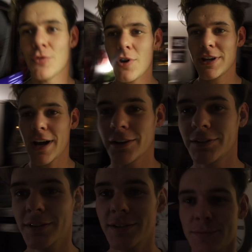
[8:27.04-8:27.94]
Right,
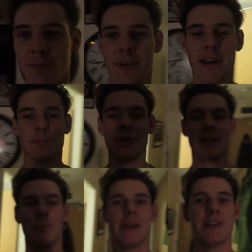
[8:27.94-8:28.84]
gangsters. It's
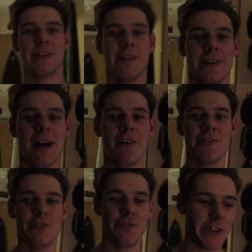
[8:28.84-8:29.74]
been a pleasure
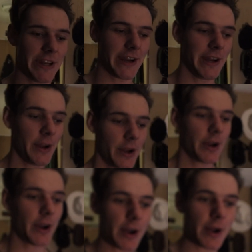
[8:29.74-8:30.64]
having you for the day.
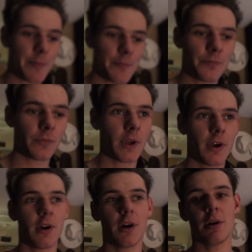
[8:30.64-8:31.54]
Um,
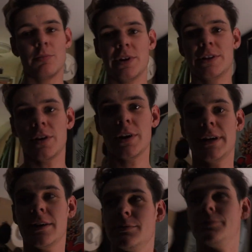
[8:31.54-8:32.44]
I'm pretty
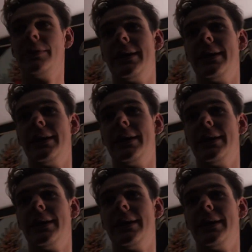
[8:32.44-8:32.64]
tired now, to be